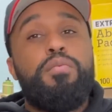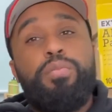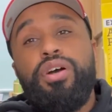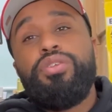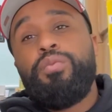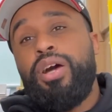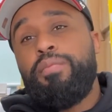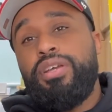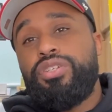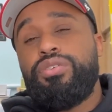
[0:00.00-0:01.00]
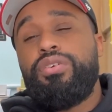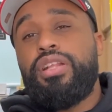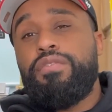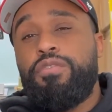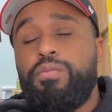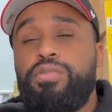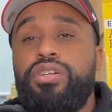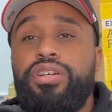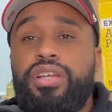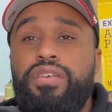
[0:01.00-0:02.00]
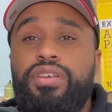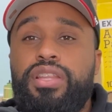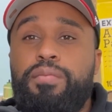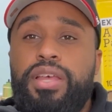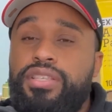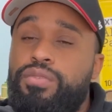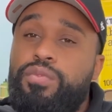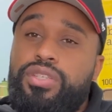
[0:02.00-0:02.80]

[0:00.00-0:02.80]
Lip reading: But you want to make sure that the formula you're giving them isn't